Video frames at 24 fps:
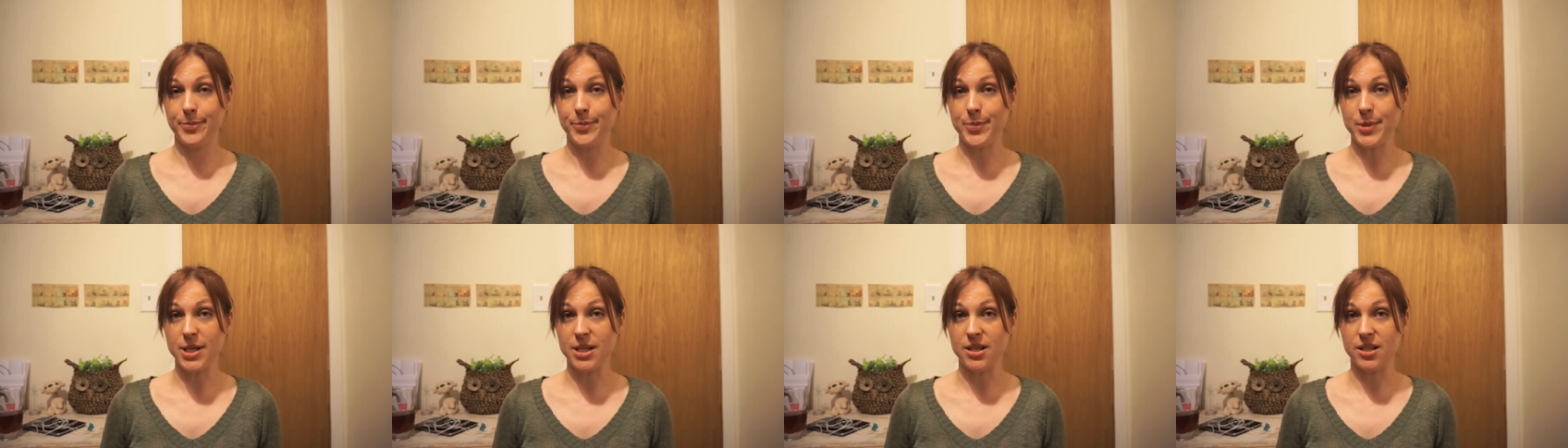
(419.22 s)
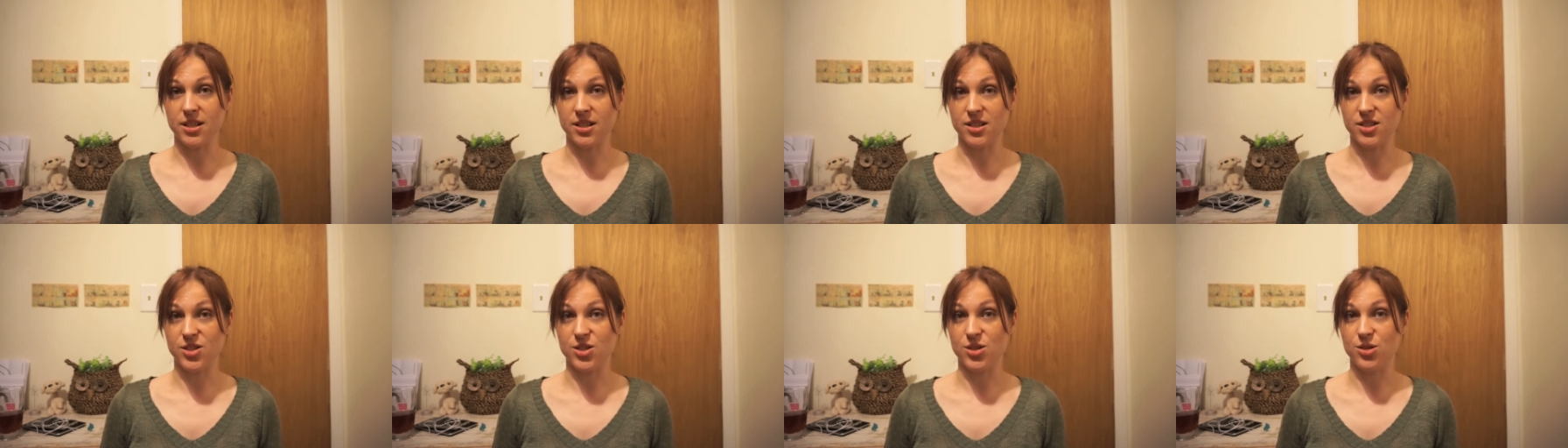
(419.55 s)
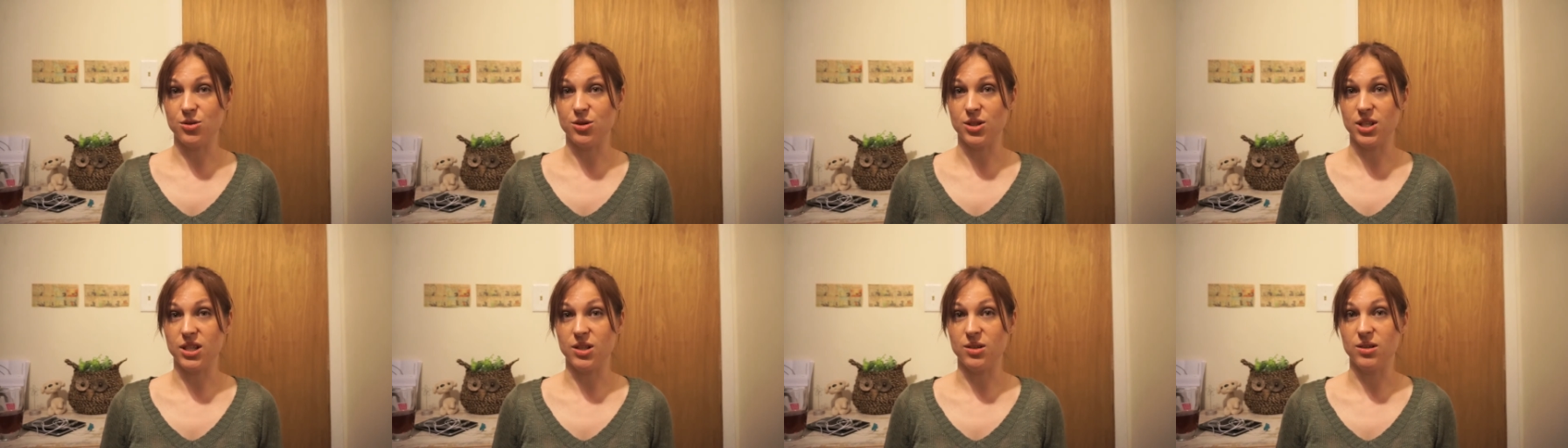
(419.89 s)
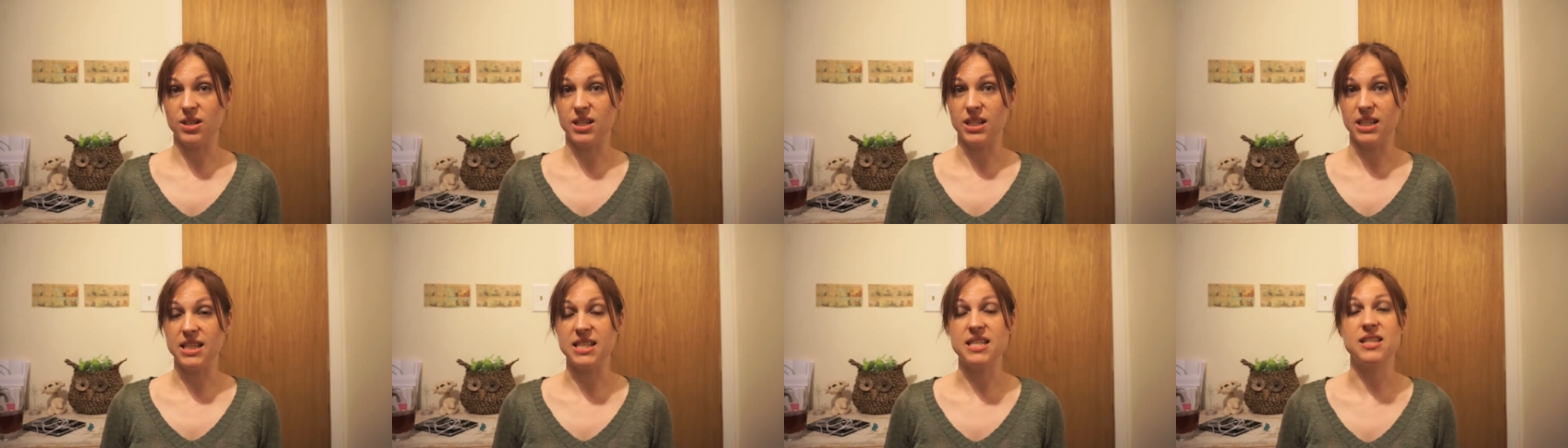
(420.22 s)
because you
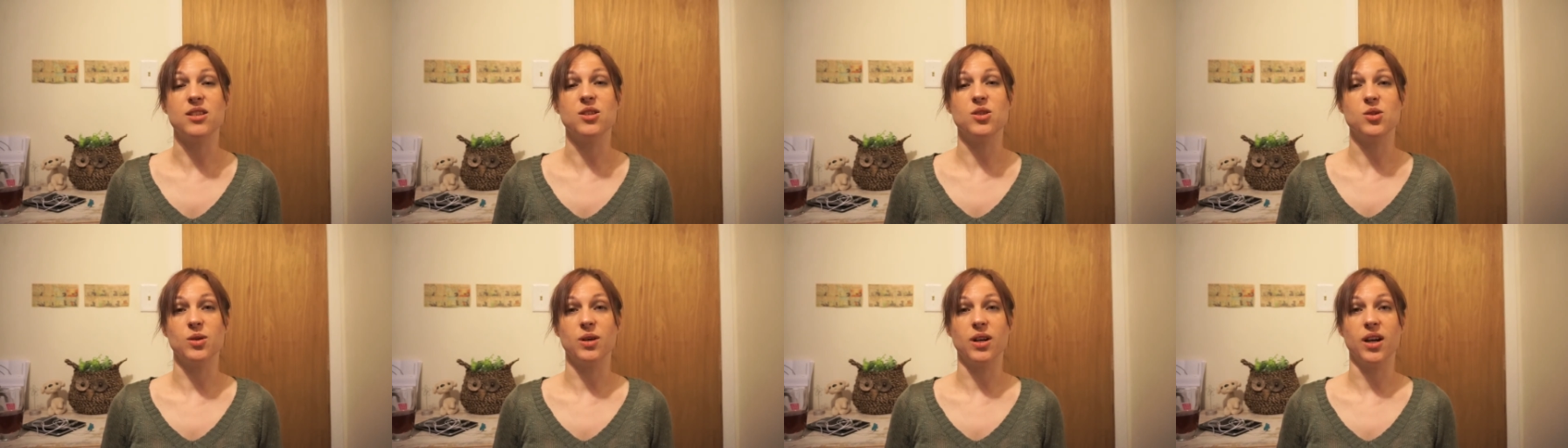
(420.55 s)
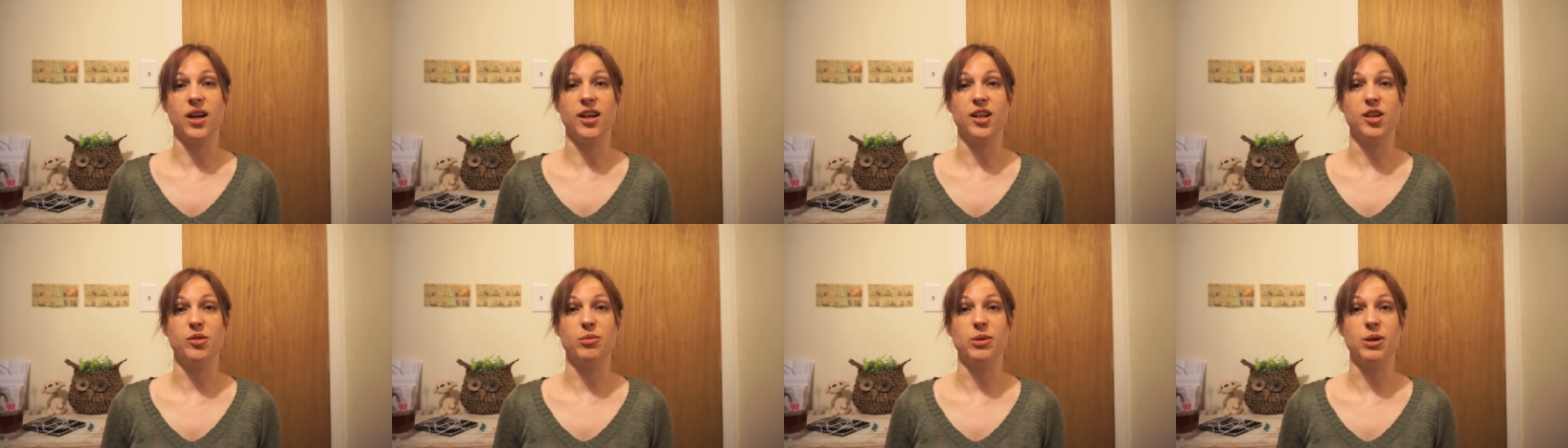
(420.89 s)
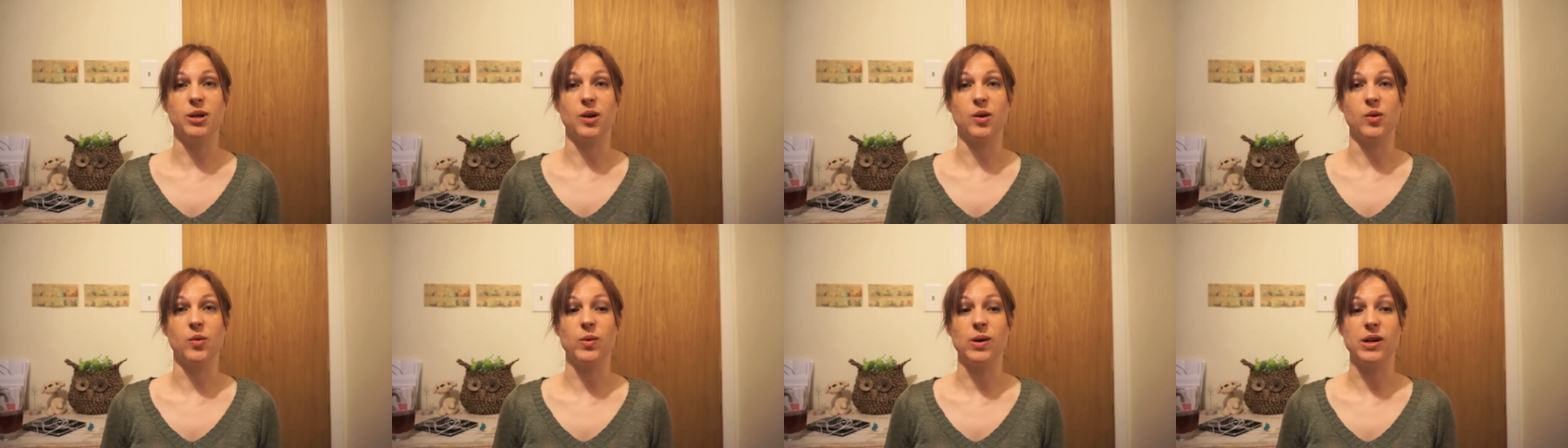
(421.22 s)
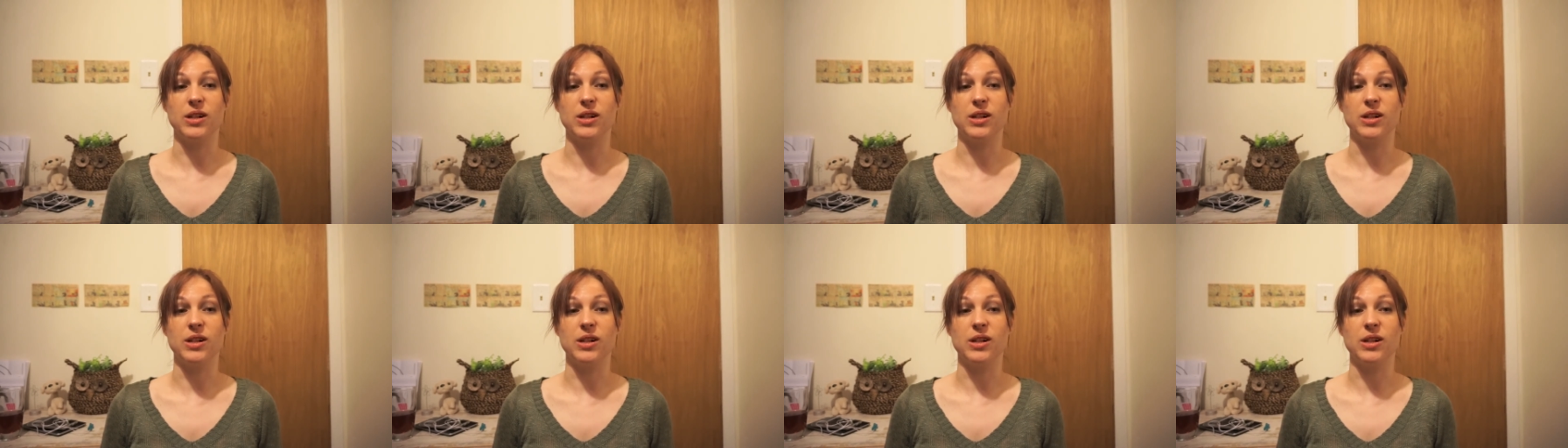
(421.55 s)
can listen to an audiobook